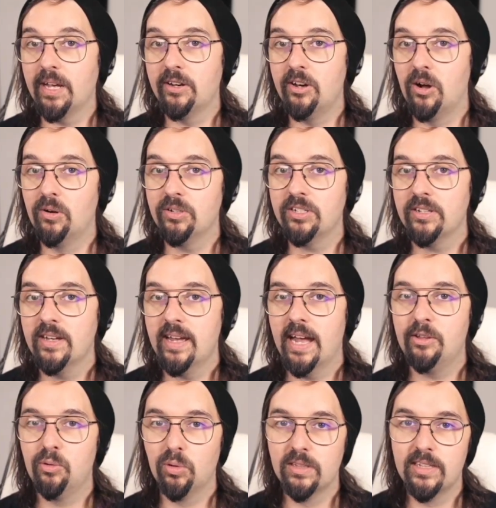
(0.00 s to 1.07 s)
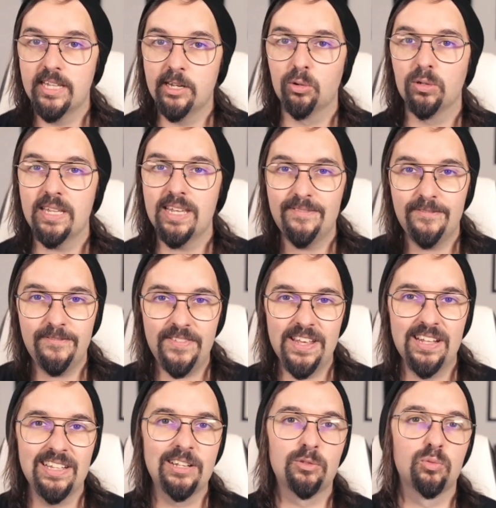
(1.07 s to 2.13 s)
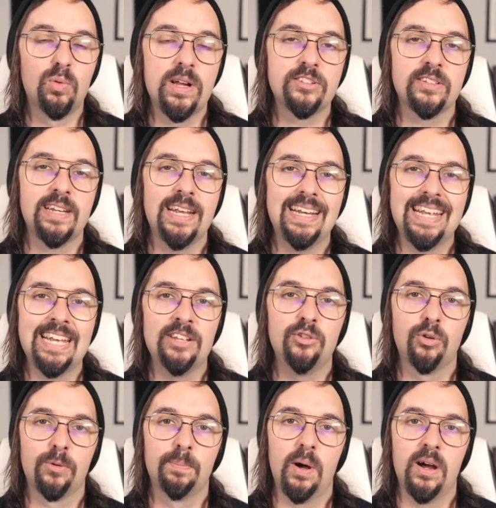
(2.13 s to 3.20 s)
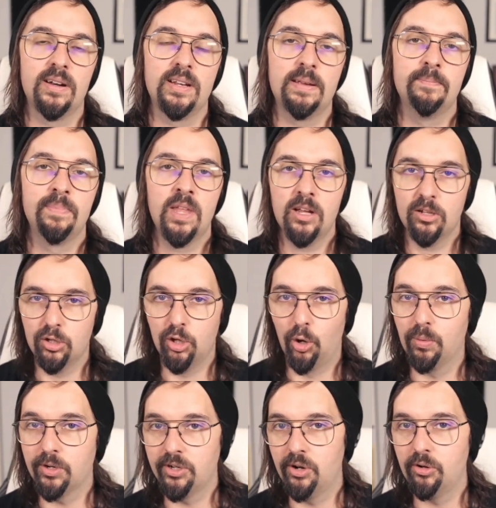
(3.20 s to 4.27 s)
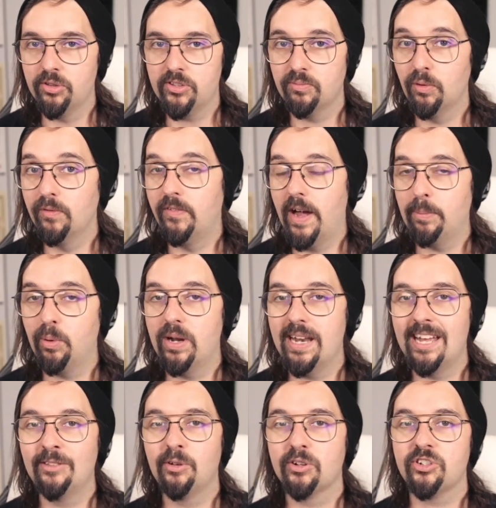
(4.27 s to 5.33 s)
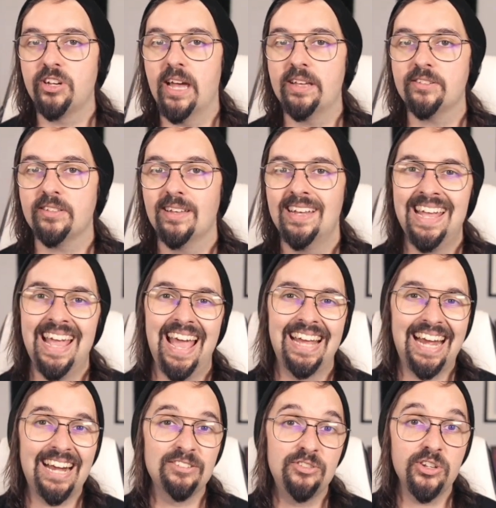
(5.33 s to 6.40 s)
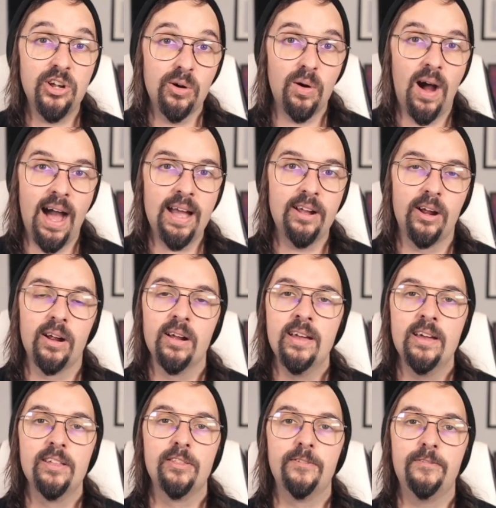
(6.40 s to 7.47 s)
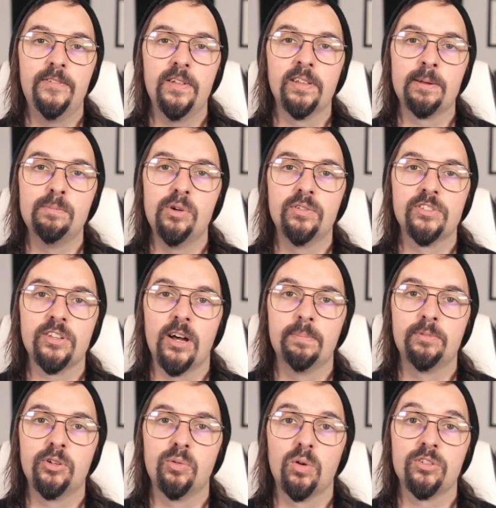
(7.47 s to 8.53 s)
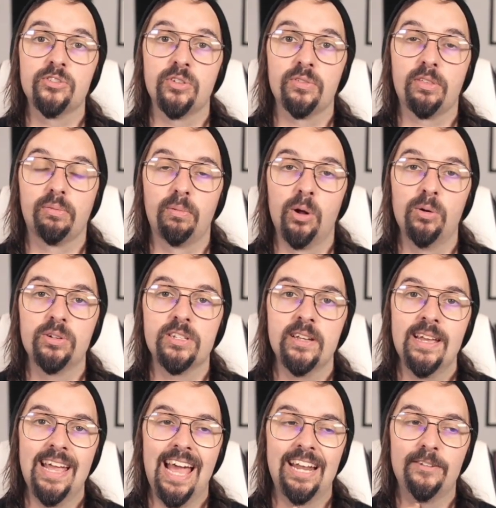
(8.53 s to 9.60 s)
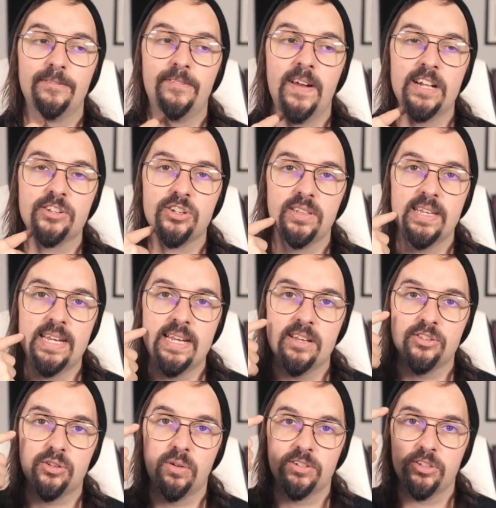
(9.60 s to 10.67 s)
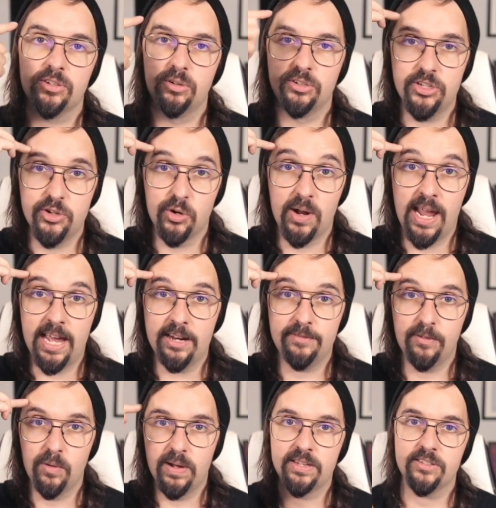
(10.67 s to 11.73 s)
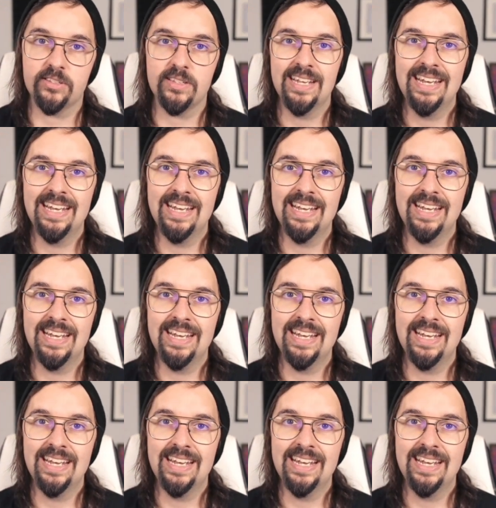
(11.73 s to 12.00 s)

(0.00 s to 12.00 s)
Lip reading: a note and you will literally feel it resonate in your body. Lower notes will vibrate in your chest, and as you go higher, the feeling moves up towards your throat and eventually is going to go to your head voice.